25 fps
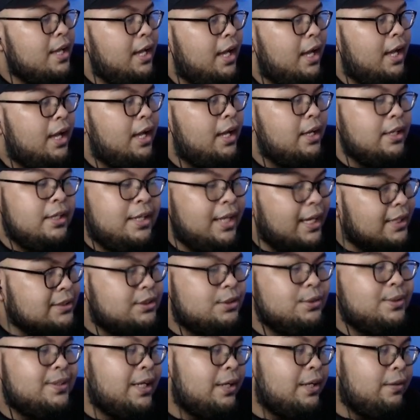
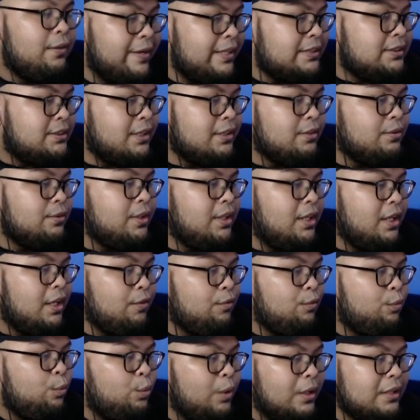Yes, you can rest it to
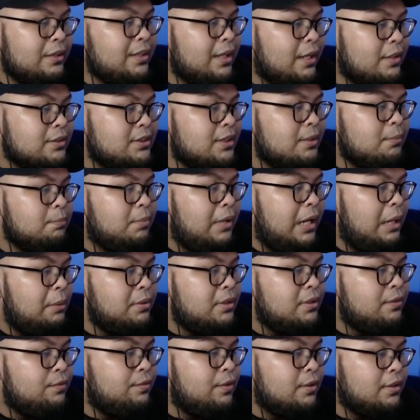give 1000
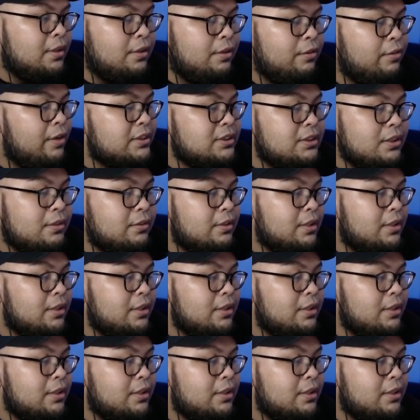power for the duration of the